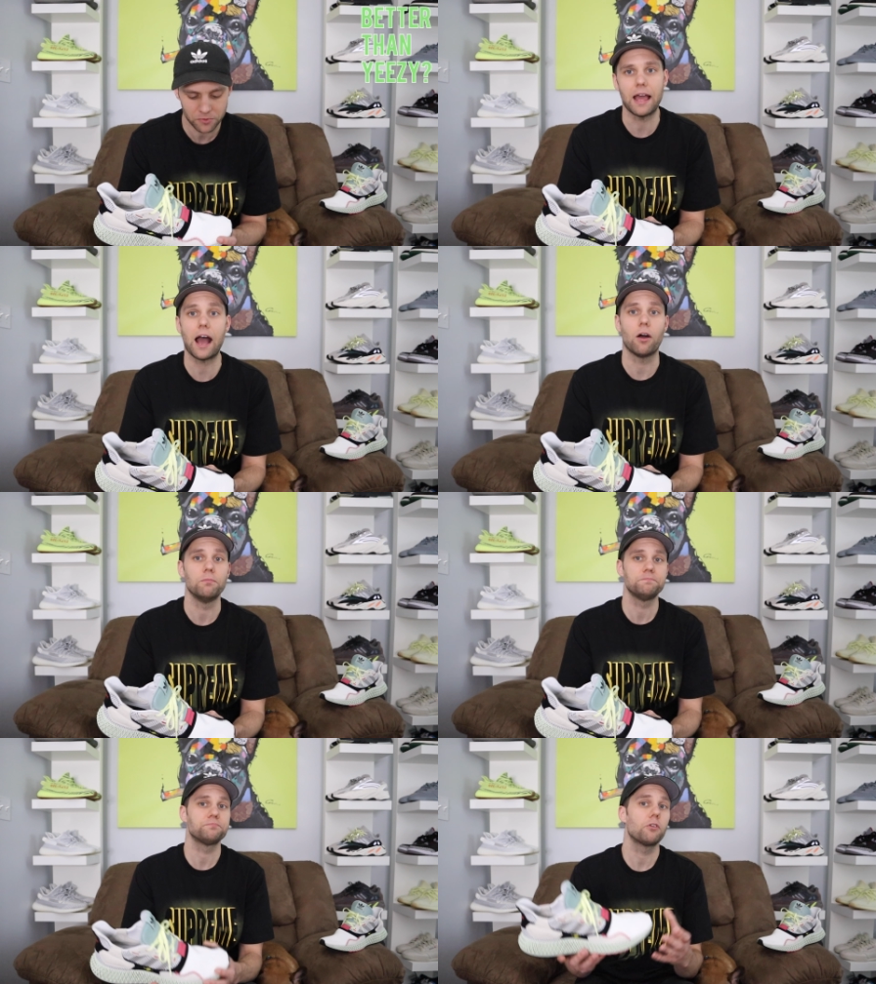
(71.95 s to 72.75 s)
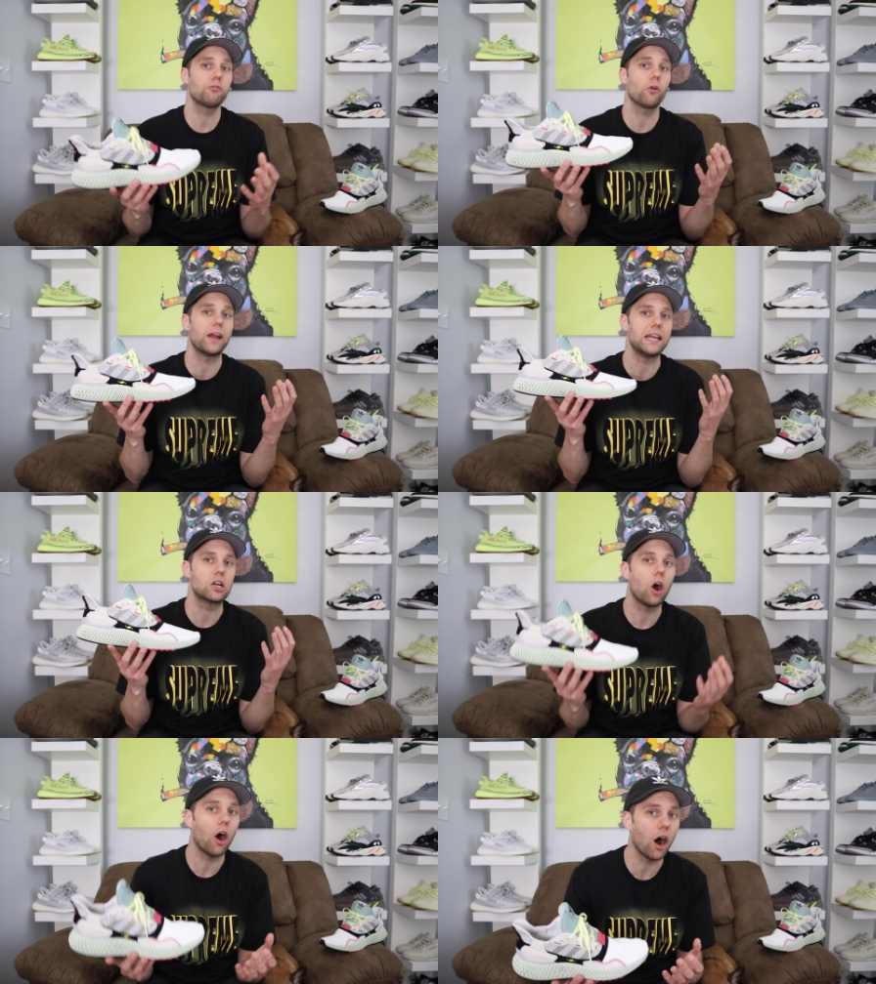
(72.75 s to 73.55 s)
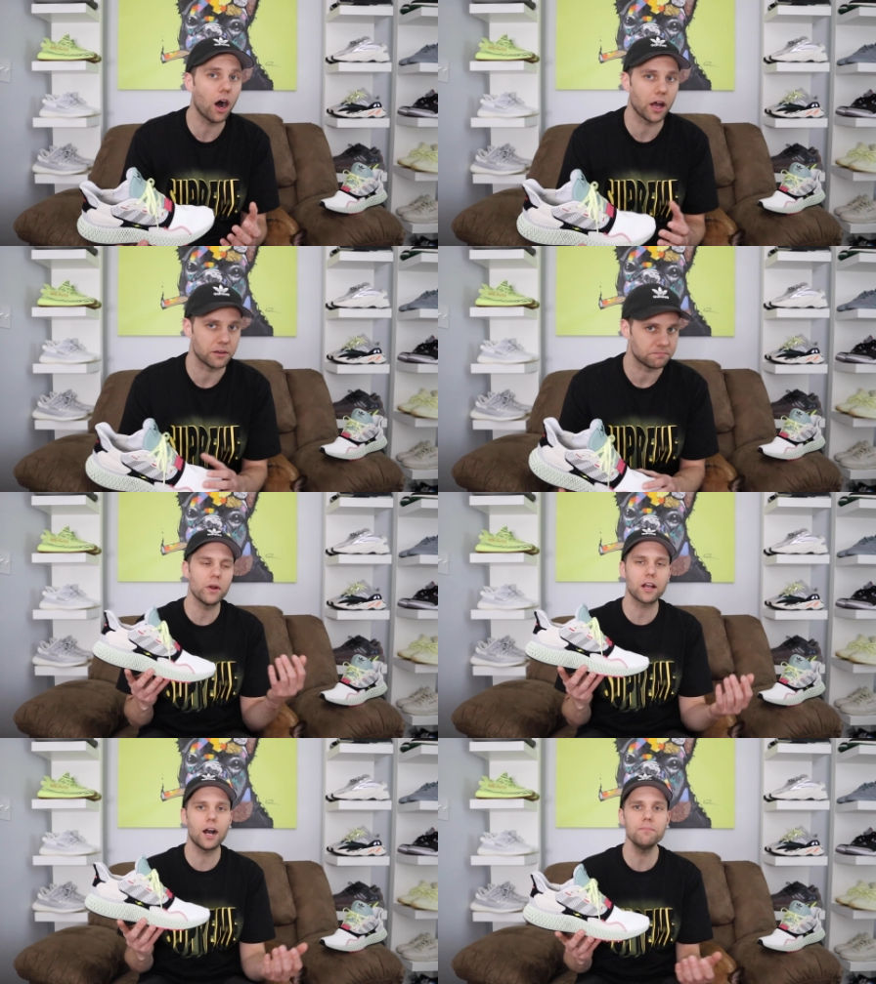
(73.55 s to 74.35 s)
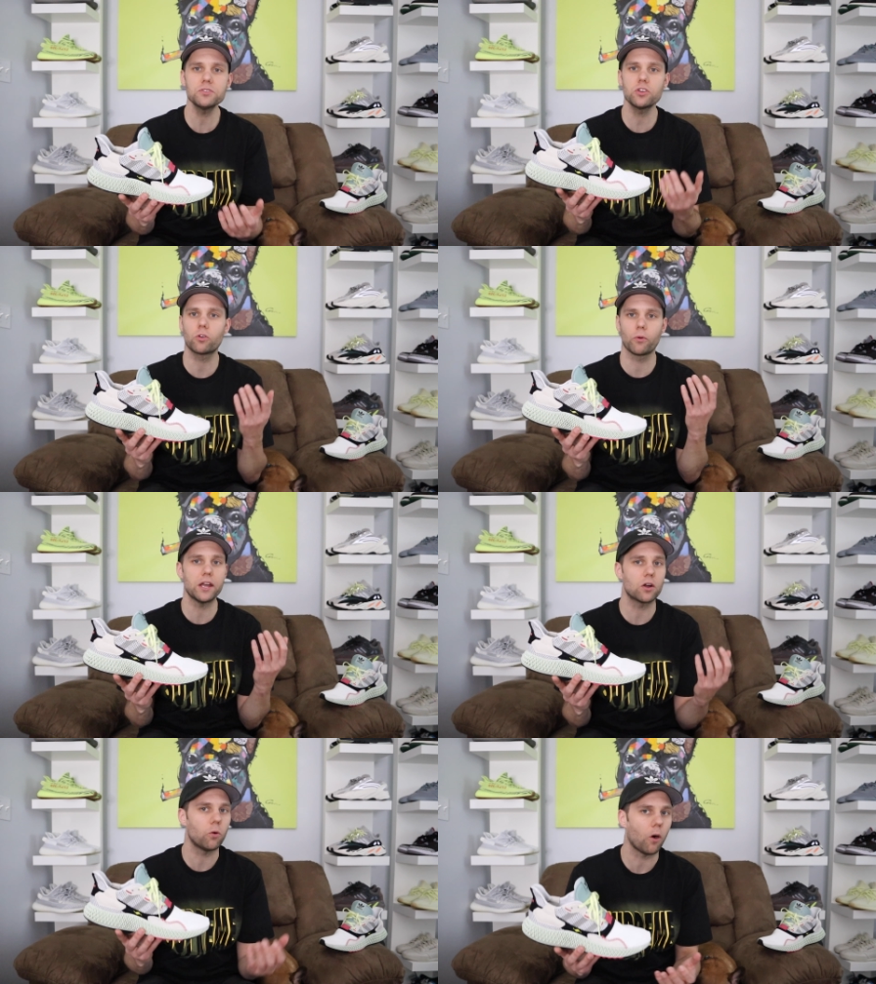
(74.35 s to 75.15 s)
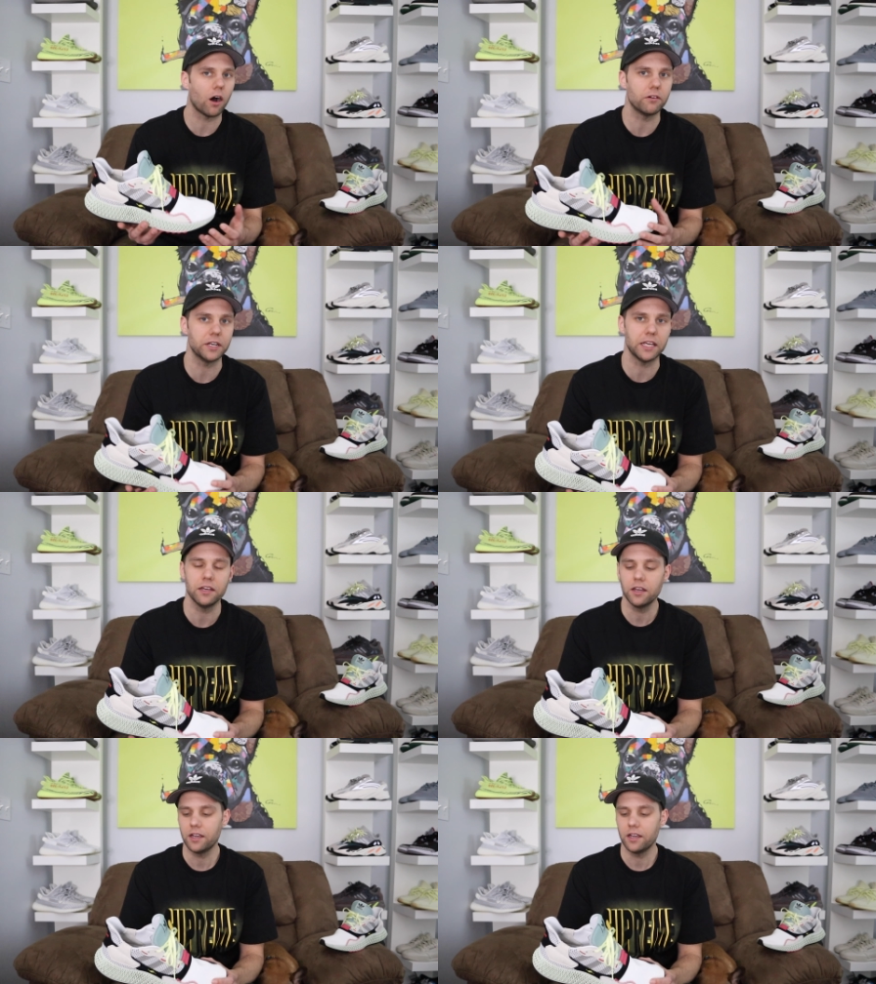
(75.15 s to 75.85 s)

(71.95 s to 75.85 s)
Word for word: Now, for a con, when it comes to great quality